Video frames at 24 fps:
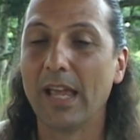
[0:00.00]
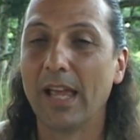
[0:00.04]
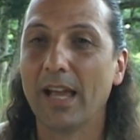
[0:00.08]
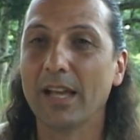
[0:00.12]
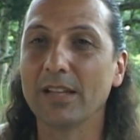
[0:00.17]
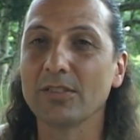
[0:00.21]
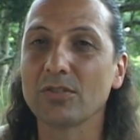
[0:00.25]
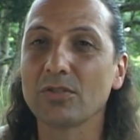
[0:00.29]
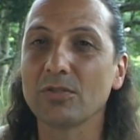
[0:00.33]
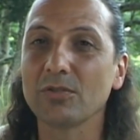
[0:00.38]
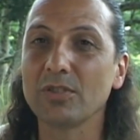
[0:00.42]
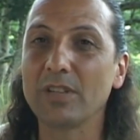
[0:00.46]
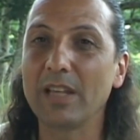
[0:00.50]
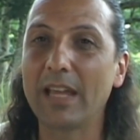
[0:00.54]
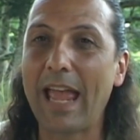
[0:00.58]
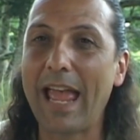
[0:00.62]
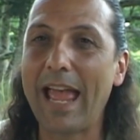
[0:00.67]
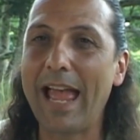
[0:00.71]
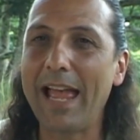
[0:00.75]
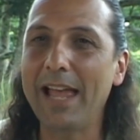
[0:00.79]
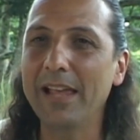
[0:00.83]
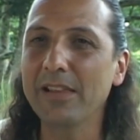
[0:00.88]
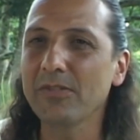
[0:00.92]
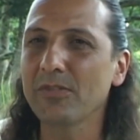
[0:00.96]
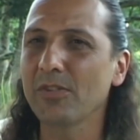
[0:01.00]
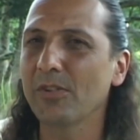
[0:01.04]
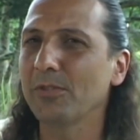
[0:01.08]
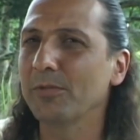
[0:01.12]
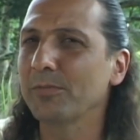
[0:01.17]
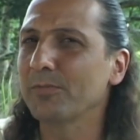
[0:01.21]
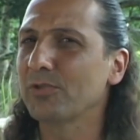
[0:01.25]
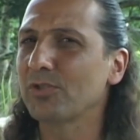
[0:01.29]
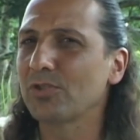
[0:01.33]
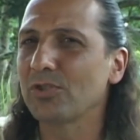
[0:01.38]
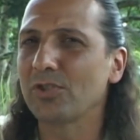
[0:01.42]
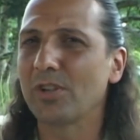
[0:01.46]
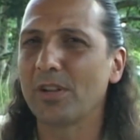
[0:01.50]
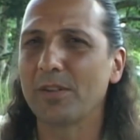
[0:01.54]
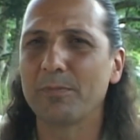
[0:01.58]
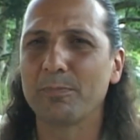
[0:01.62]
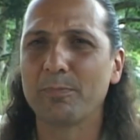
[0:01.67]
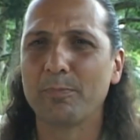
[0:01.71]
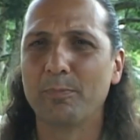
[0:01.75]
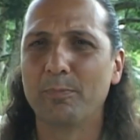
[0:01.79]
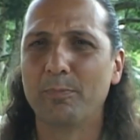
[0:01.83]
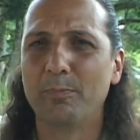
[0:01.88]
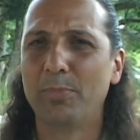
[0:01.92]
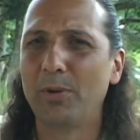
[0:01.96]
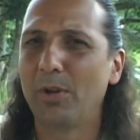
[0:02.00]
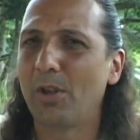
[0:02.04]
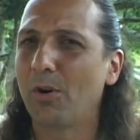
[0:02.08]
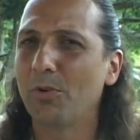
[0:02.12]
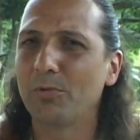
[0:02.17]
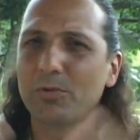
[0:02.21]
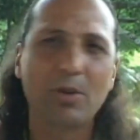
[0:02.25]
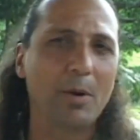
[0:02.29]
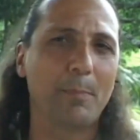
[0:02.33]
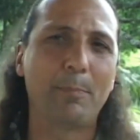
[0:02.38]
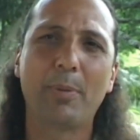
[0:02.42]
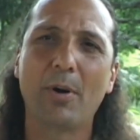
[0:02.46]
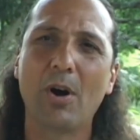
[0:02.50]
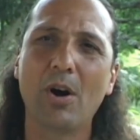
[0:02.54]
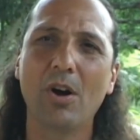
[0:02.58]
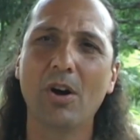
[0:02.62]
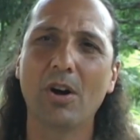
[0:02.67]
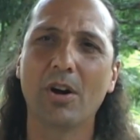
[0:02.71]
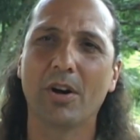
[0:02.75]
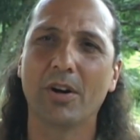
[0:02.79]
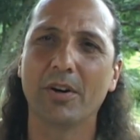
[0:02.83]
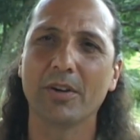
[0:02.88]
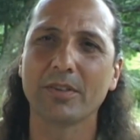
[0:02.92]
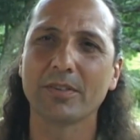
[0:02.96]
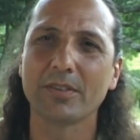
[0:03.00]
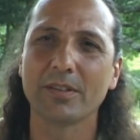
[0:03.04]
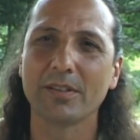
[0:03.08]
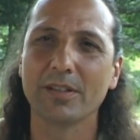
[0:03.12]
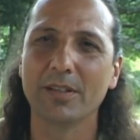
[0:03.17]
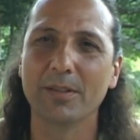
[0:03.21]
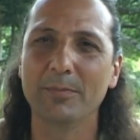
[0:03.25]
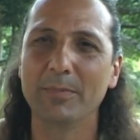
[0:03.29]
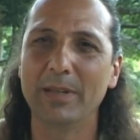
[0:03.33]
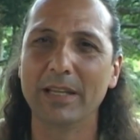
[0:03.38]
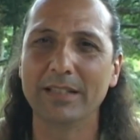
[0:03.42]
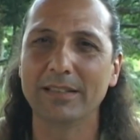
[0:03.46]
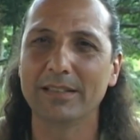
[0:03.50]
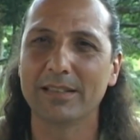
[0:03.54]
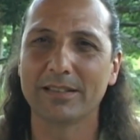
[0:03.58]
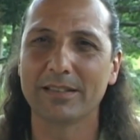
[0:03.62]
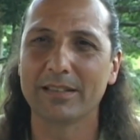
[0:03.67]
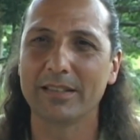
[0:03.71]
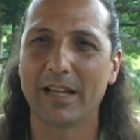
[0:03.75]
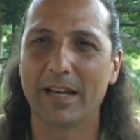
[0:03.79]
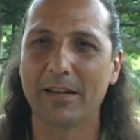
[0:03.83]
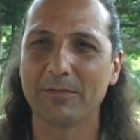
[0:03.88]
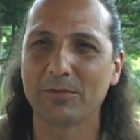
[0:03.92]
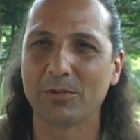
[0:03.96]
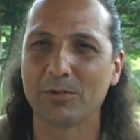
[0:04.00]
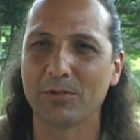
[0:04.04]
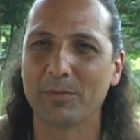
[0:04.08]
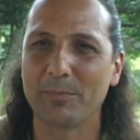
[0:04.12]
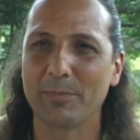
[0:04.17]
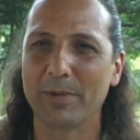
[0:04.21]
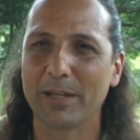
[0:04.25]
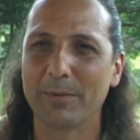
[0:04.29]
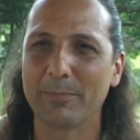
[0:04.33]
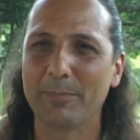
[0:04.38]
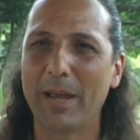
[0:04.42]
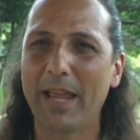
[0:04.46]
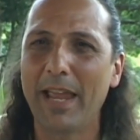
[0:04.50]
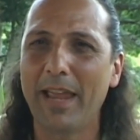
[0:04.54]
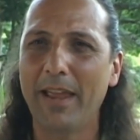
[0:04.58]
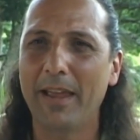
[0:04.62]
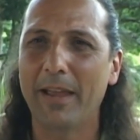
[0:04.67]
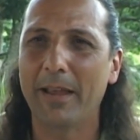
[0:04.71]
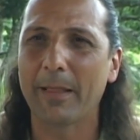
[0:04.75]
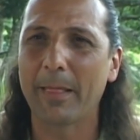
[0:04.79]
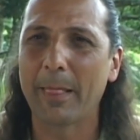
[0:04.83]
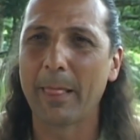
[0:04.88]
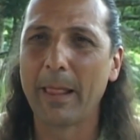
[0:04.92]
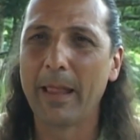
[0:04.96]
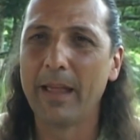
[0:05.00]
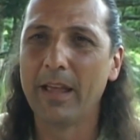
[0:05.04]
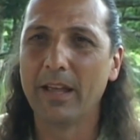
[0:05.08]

And so the atoms should have blown apart immediately after the Big Bang.